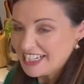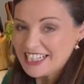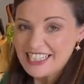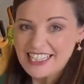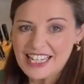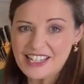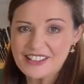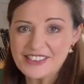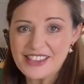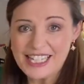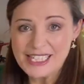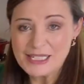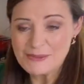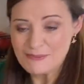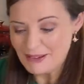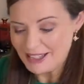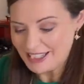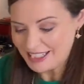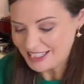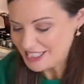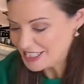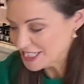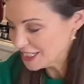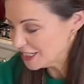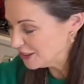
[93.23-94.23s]
Now that's
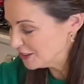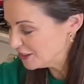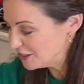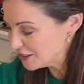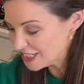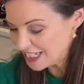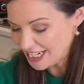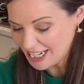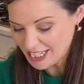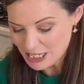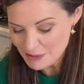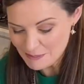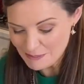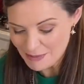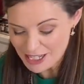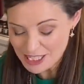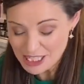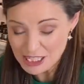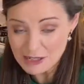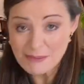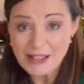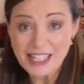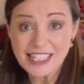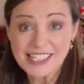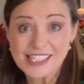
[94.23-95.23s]
beginning to look like a
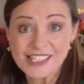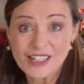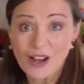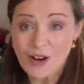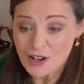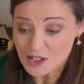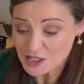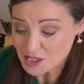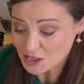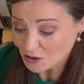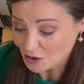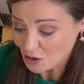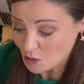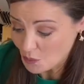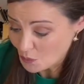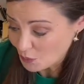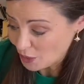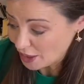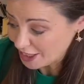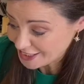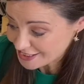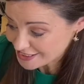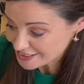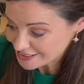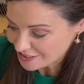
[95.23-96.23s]
bechamel sauce or a
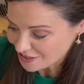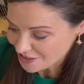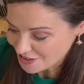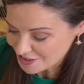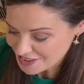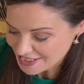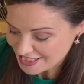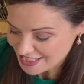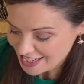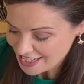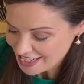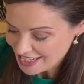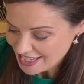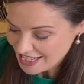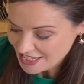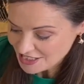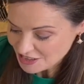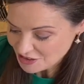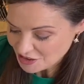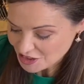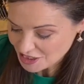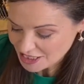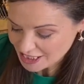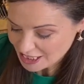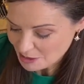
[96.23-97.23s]
white sauce.
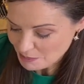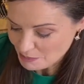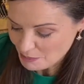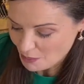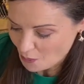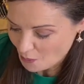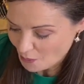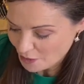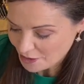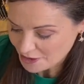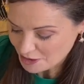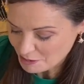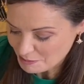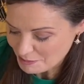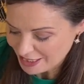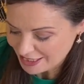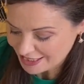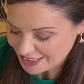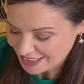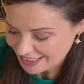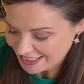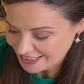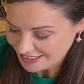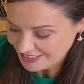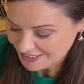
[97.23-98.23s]
So just keep pouring the
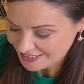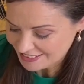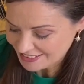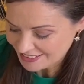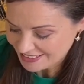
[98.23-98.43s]
milk in,